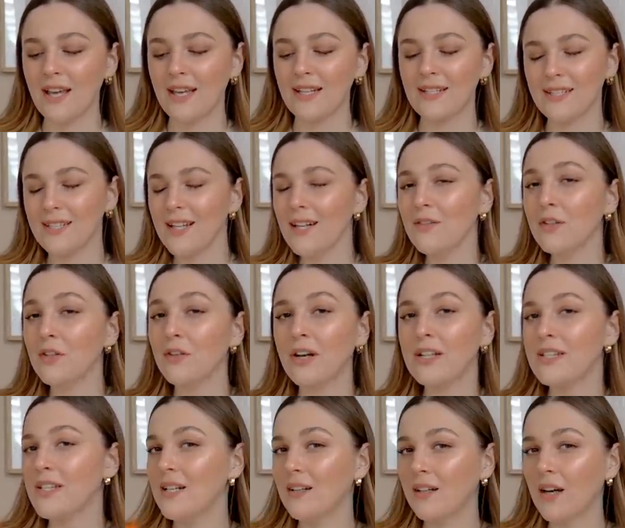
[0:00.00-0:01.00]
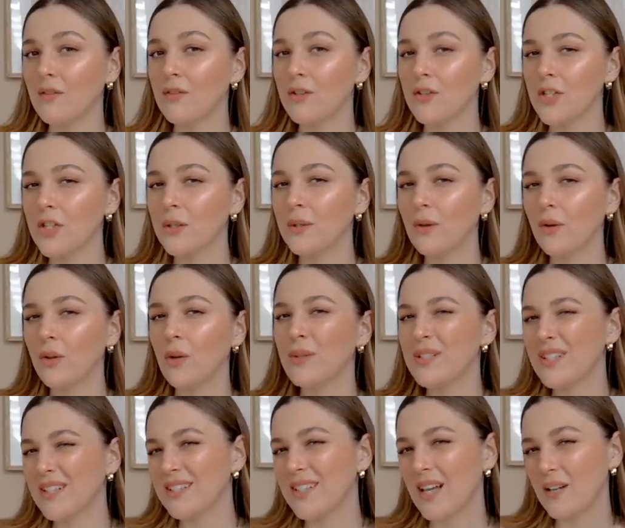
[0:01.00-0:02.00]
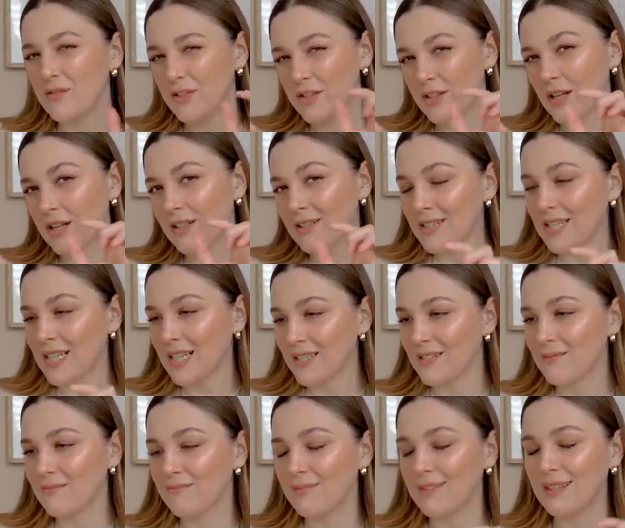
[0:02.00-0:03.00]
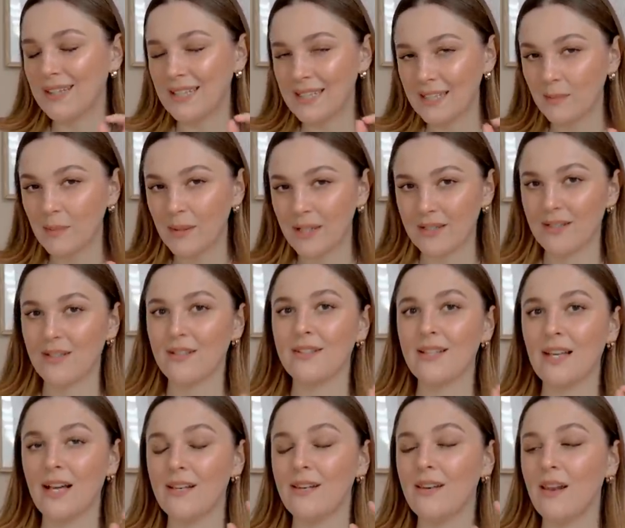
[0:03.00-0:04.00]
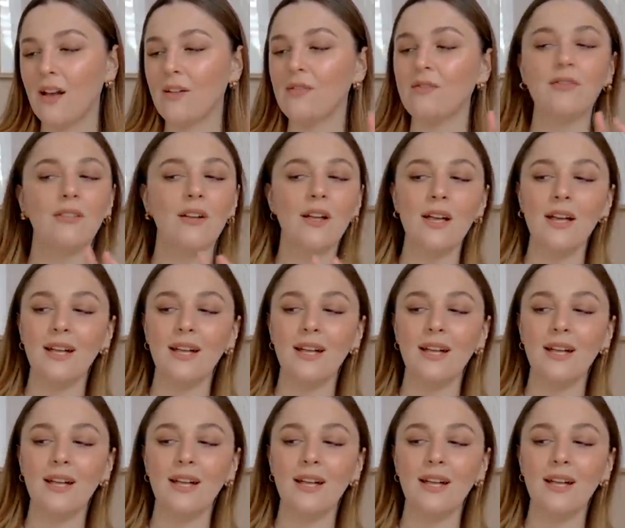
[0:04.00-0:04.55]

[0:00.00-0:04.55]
It doesn't have a great deal of coverage to it, although it does have just that little bit, just that enough